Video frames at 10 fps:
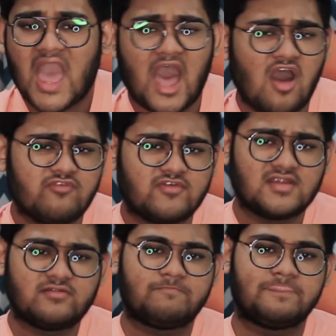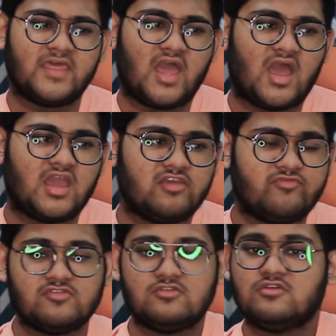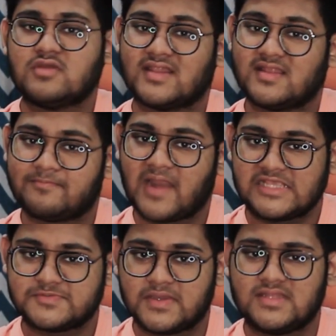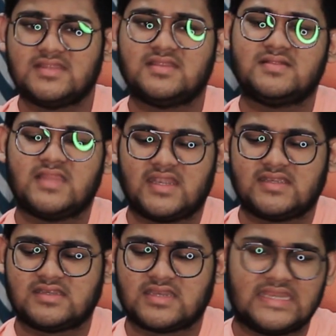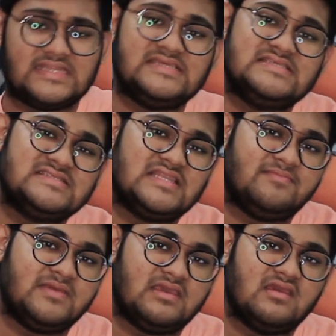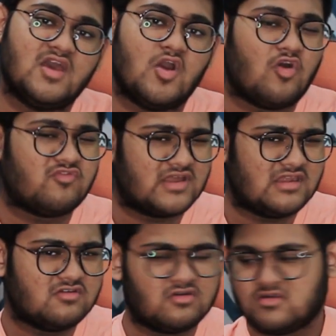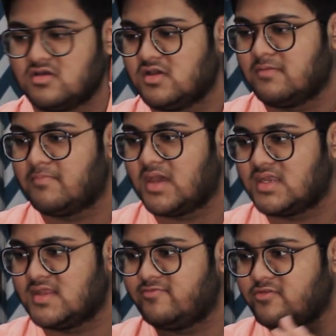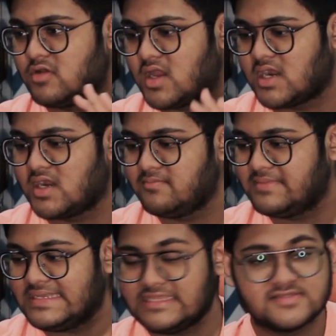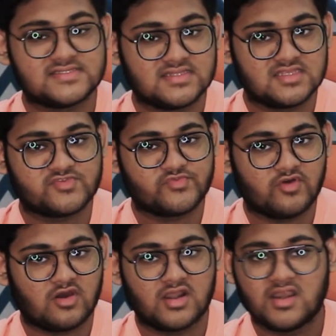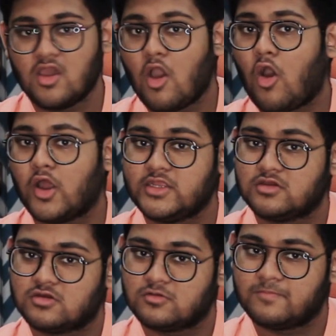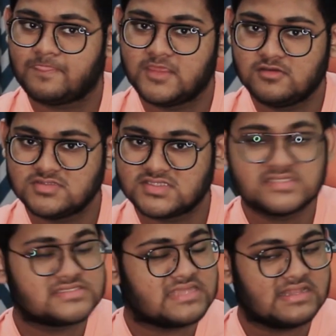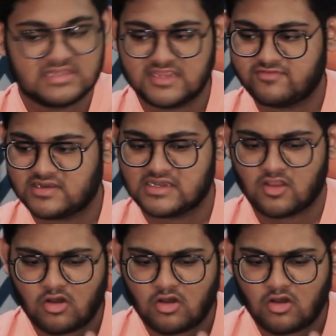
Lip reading: However, if you look at the price point, that can easily be overlooked. But if you are mainly using this for audio uses, then definitely.